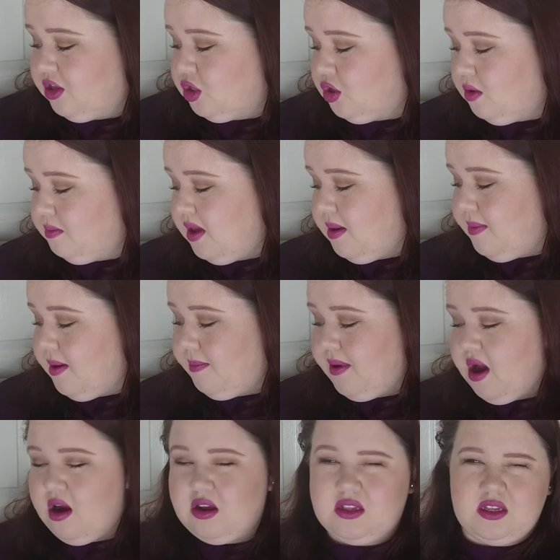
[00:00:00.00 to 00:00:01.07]
suit me a bit
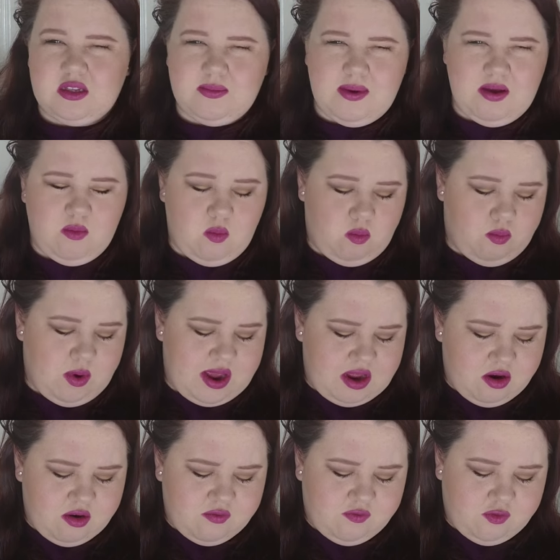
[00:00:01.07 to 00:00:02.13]
better it's a bit
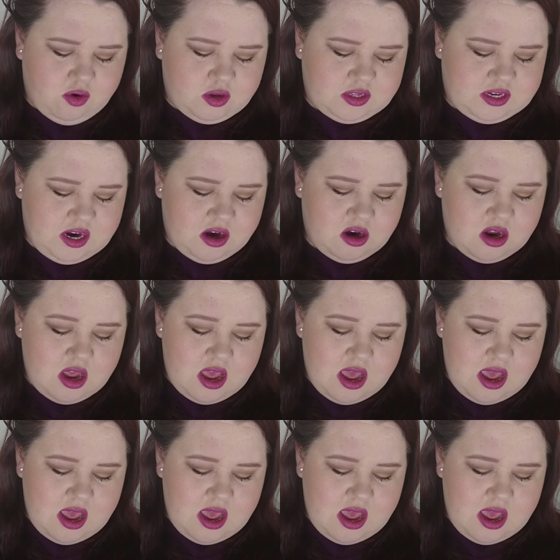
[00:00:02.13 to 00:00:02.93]
whiter and frostier